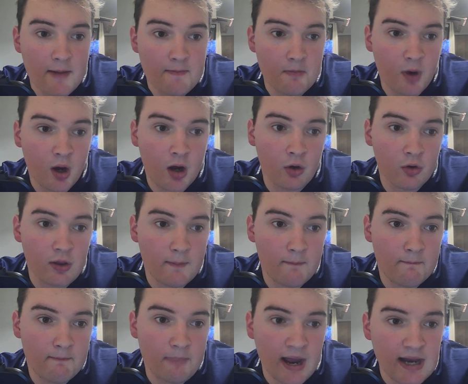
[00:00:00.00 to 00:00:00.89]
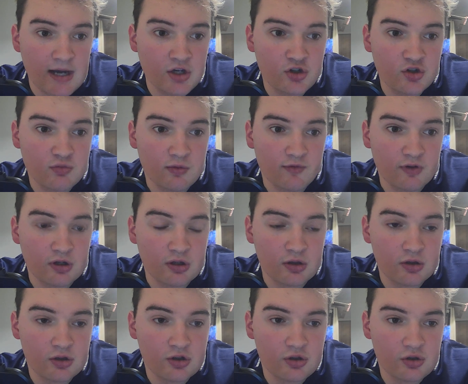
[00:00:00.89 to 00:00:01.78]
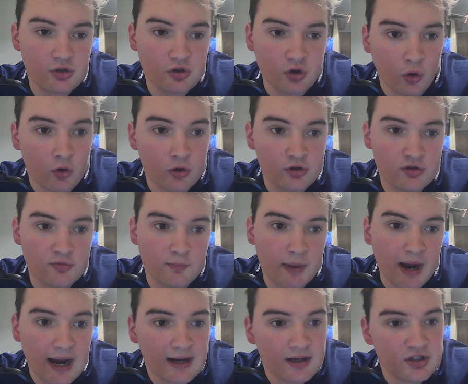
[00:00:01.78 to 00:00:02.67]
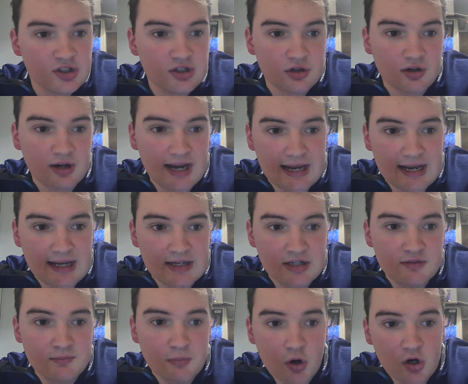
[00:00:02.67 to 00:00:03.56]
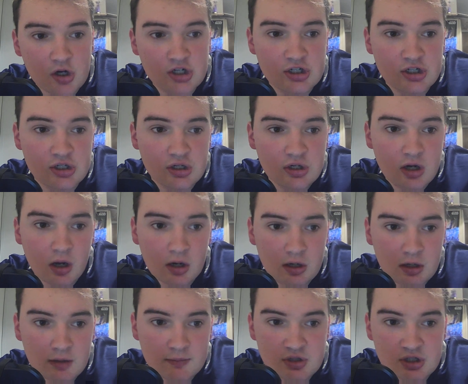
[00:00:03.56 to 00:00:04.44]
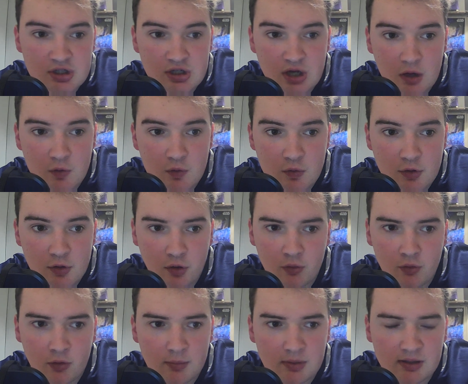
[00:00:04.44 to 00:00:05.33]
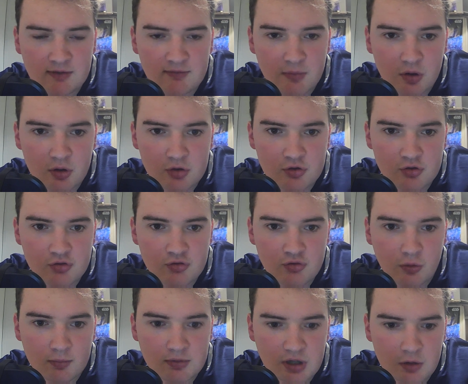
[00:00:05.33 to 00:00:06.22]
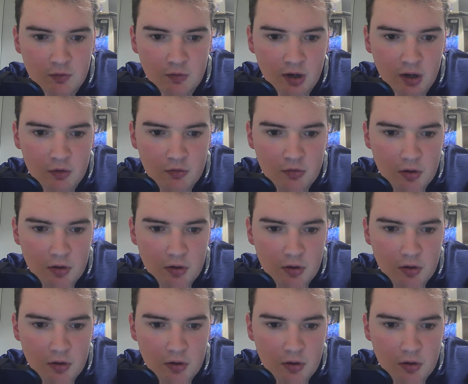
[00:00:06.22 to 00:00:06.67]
On the bench, we've got George, Baxter, Hayes, Martin, Cunningham, South, although I believe Martin's dropped out now.